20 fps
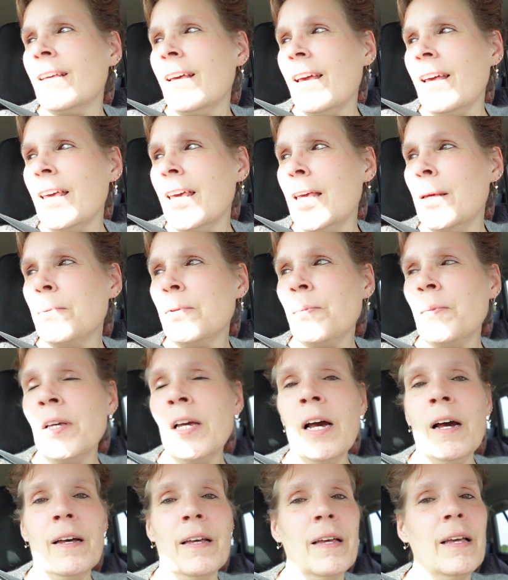It keeps me
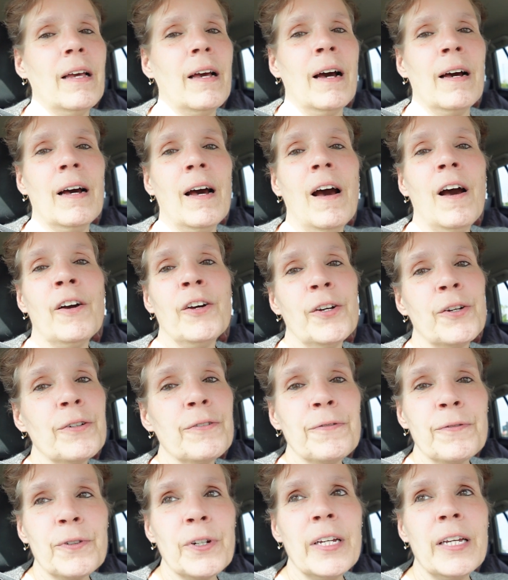hu uh,
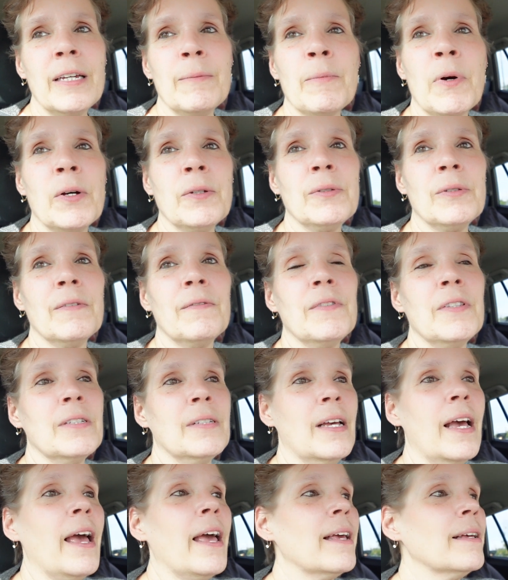hunger-free most of the
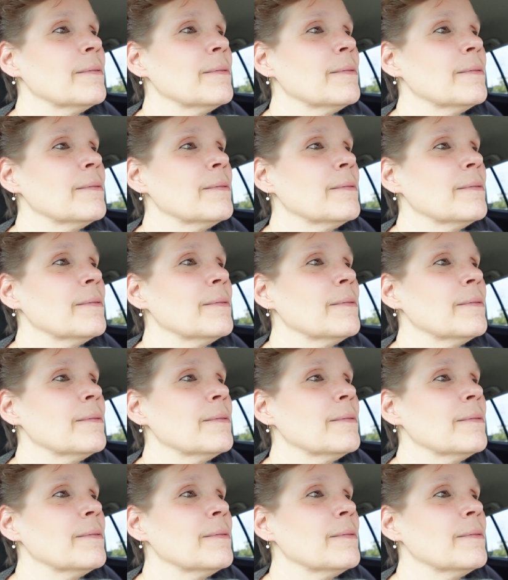day.